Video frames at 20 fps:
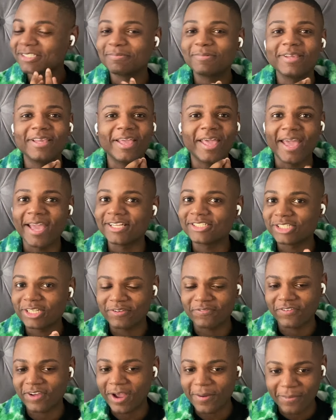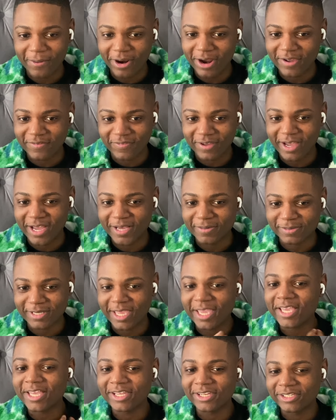me ancient vampire vibes.
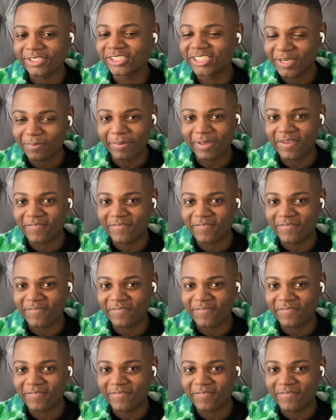Like, he could legit play a